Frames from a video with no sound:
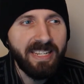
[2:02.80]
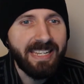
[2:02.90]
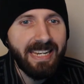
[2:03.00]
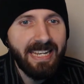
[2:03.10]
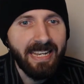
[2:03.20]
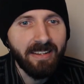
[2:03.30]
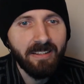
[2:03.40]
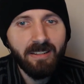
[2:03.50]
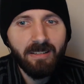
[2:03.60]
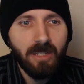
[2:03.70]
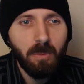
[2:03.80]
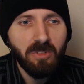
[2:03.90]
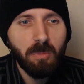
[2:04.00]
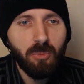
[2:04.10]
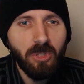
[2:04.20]
he didn't. It
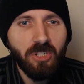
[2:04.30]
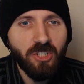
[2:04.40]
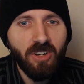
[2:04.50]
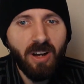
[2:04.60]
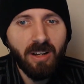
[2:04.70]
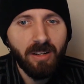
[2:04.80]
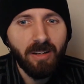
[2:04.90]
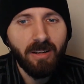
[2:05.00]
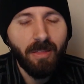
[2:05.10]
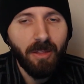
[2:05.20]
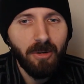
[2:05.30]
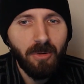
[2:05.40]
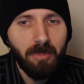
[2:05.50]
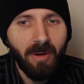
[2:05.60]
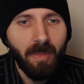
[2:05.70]
was a British target. They
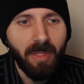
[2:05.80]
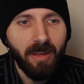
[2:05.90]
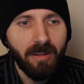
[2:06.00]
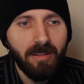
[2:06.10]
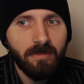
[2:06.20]
knew about that.